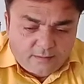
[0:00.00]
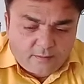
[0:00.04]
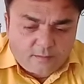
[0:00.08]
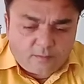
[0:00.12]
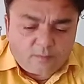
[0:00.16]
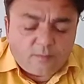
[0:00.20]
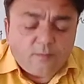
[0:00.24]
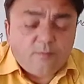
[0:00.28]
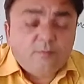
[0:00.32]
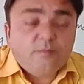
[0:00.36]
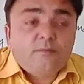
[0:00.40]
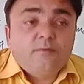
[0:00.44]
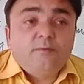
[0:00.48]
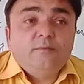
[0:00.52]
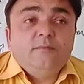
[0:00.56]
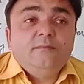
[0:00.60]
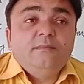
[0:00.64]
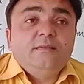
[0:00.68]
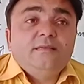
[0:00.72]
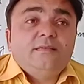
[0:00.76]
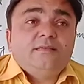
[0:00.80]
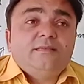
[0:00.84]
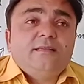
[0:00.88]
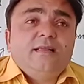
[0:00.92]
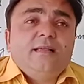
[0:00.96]
go through
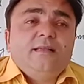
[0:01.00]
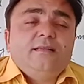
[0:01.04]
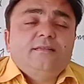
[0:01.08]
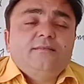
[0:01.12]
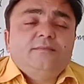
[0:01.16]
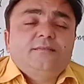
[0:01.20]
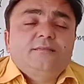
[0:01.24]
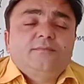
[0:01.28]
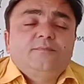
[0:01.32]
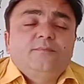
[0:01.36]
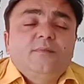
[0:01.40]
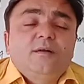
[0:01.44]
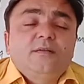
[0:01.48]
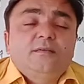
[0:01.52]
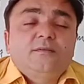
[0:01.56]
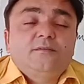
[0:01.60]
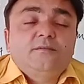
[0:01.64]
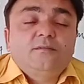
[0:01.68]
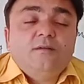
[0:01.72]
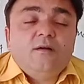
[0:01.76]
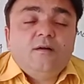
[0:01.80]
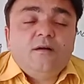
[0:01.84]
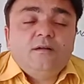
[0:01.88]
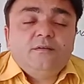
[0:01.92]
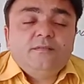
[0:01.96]
mistakes,
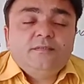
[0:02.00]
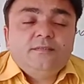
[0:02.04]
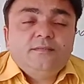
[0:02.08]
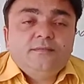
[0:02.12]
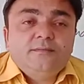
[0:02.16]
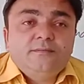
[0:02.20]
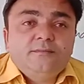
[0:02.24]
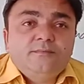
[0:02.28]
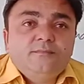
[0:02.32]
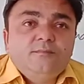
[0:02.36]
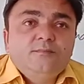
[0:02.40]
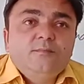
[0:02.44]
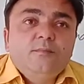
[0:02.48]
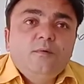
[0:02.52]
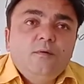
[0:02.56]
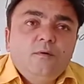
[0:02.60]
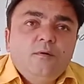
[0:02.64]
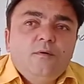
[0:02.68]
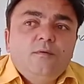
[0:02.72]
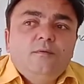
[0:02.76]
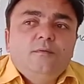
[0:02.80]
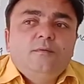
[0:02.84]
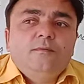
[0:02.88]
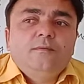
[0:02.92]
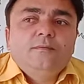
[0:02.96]
but not
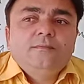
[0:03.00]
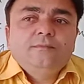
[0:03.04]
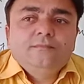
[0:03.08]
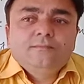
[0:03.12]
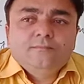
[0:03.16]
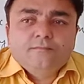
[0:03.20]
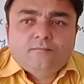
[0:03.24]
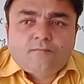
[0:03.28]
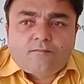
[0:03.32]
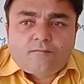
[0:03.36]
more.